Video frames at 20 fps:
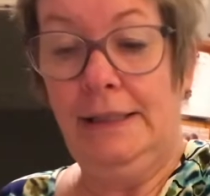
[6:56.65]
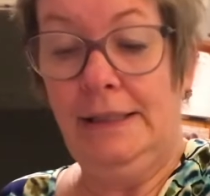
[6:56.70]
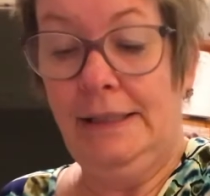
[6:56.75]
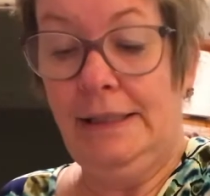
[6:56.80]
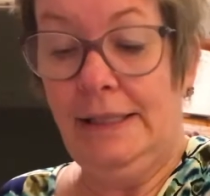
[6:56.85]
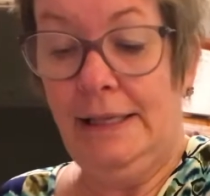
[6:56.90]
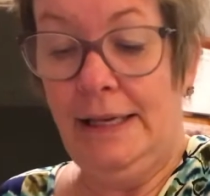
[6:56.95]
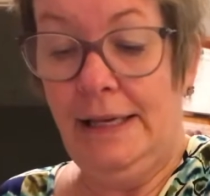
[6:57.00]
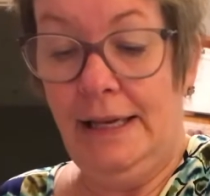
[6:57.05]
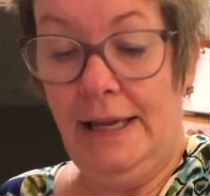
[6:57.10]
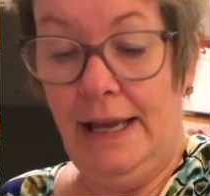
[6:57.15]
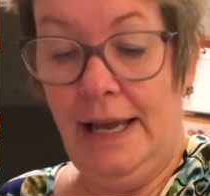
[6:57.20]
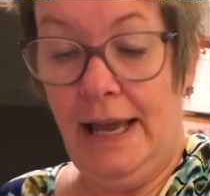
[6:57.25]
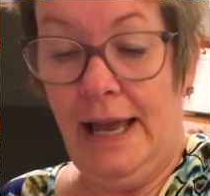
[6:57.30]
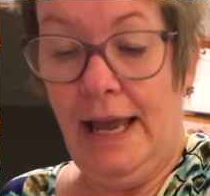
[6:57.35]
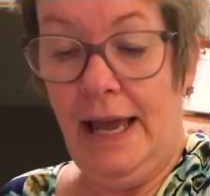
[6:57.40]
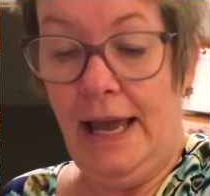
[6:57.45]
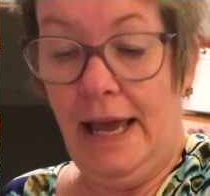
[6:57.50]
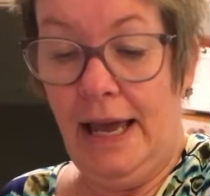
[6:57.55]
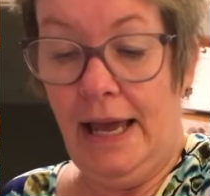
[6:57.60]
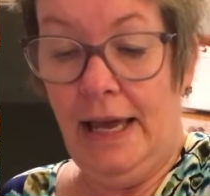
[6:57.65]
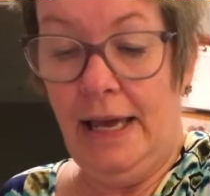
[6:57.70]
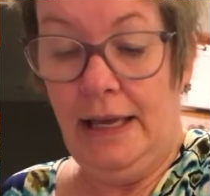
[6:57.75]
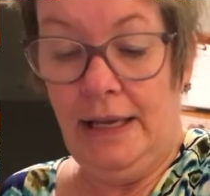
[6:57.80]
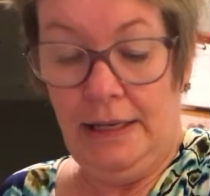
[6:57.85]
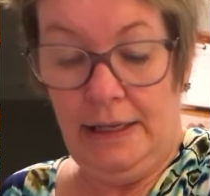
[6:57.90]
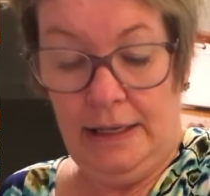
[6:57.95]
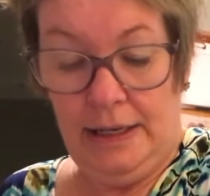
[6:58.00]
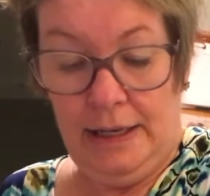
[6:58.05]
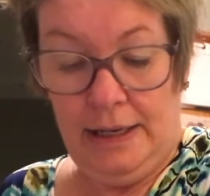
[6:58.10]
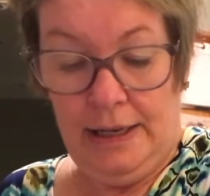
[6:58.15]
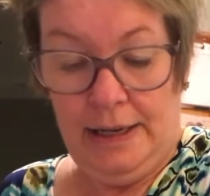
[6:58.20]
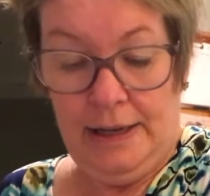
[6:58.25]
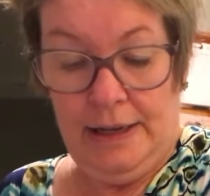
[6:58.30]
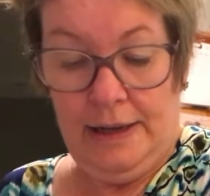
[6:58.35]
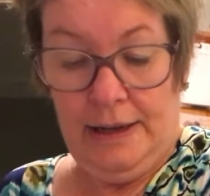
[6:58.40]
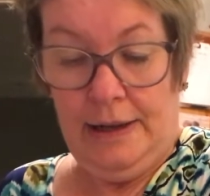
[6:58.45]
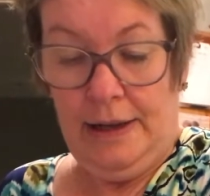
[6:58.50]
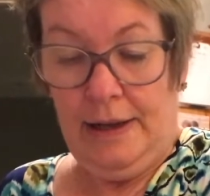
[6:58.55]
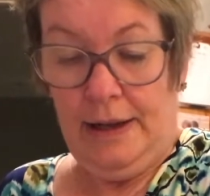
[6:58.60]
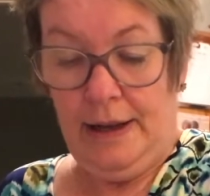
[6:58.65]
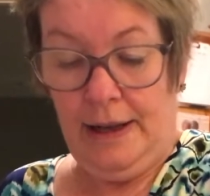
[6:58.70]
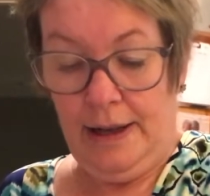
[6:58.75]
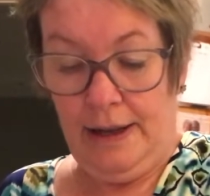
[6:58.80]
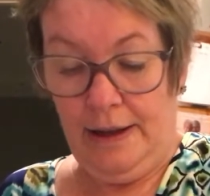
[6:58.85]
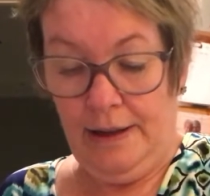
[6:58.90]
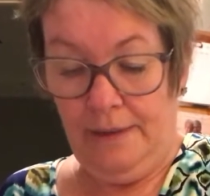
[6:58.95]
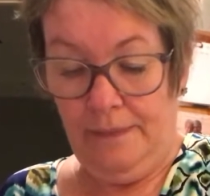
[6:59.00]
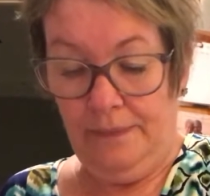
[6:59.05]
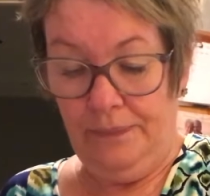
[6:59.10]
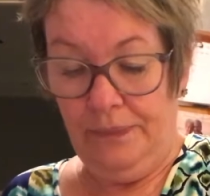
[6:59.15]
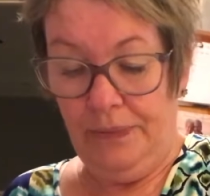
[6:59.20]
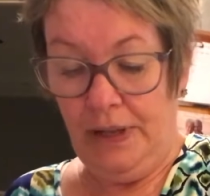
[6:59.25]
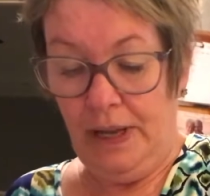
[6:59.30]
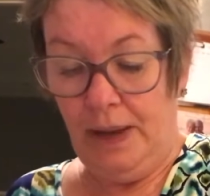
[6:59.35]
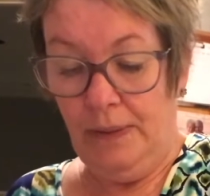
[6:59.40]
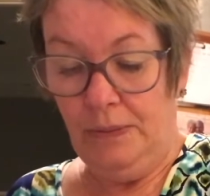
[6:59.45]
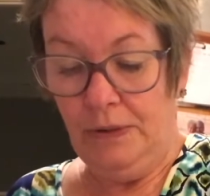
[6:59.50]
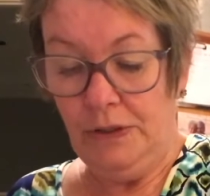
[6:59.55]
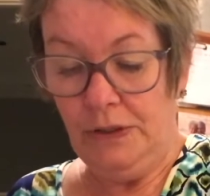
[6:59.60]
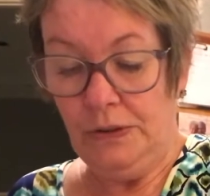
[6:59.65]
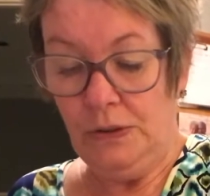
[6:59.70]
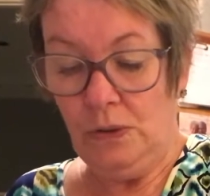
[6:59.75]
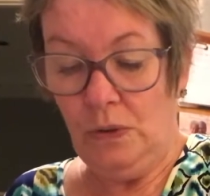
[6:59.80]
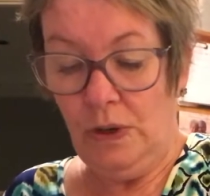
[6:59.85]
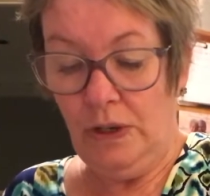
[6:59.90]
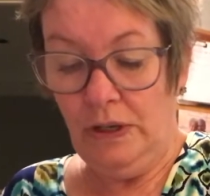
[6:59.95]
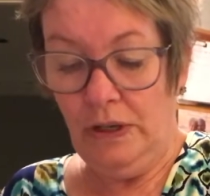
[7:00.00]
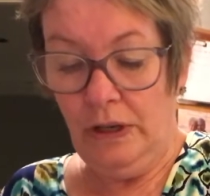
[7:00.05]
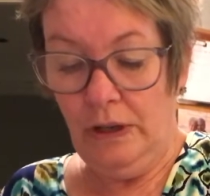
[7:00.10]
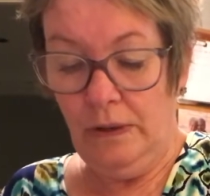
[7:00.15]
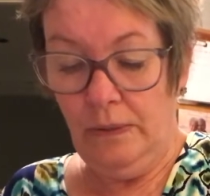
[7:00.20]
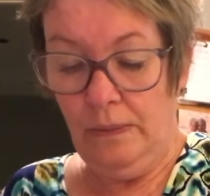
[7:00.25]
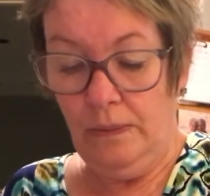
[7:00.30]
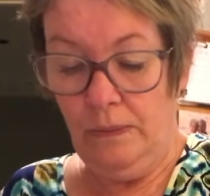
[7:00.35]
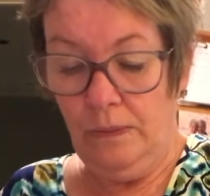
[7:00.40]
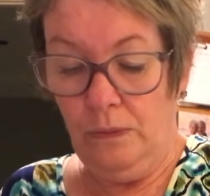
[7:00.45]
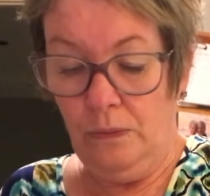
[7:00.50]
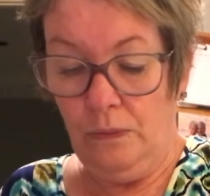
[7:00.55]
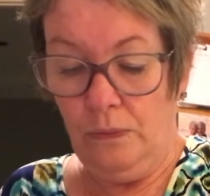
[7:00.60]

see, and I'm just going to